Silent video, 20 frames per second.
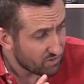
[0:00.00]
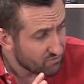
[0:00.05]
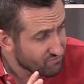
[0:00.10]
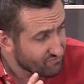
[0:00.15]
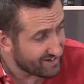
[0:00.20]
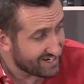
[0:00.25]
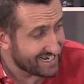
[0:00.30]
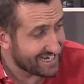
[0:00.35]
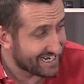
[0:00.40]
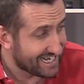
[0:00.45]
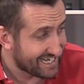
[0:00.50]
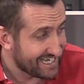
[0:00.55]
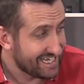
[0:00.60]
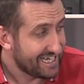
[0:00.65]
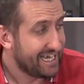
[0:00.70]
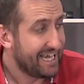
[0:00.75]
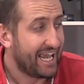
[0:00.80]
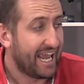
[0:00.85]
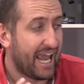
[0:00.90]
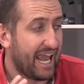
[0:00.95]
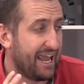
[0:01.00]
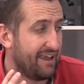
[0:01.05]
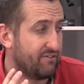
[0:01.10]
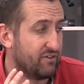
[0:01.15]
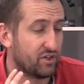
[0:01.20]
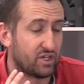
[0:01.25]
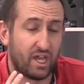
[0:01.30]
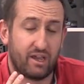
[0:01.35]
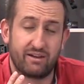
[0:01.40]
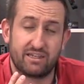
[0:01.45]
Really, if
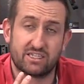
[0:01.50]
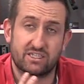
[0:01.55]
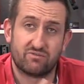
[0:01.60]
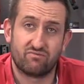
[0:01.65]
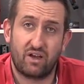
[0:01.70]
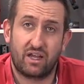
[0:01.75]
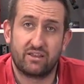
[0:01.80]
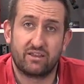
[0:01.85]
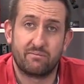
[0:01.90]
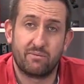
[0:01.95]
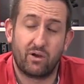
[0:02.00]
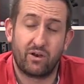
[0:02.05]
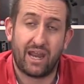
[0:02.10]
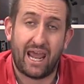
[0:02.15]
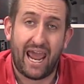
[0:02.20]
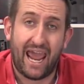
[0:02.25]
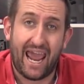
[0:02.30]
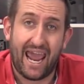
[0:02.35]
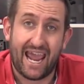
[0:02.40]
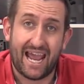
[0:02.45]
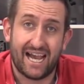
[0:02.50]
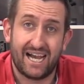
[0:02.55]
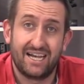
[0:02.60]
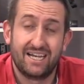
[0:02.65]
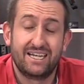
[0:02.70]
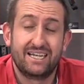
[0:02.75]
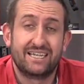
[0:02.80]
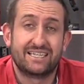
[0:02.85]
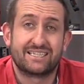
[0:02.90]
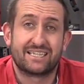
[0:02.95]
you're going to run them on air
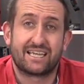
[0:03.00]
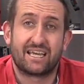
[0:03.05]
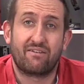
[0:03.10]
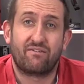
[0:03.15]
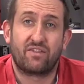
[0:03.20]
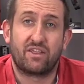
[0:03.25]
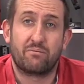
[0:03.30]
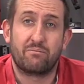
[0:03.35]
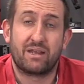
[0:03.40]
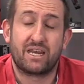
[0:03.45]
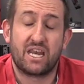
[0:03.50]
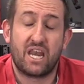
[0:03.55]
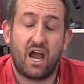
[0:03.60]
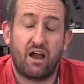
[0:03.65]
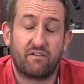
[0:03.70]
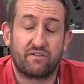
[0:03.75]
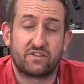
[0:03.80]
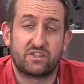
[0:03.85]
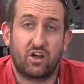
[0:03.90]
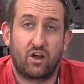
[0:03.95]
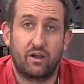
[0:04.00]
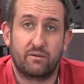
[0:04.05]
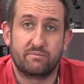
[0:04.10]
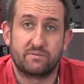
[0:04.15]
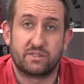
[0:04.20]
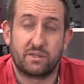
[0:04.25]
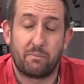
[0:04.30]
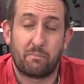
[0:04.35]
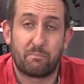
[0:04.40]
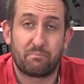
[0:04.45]
to give them enough time
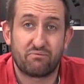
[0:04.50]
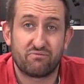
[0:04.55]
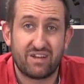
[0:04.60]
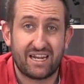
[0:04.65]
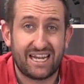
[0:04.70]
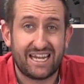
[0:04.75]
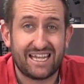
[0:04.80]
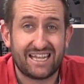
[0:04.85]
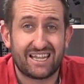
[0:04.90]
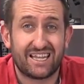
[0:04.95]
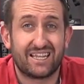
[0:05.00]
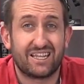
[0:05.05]
to breathe,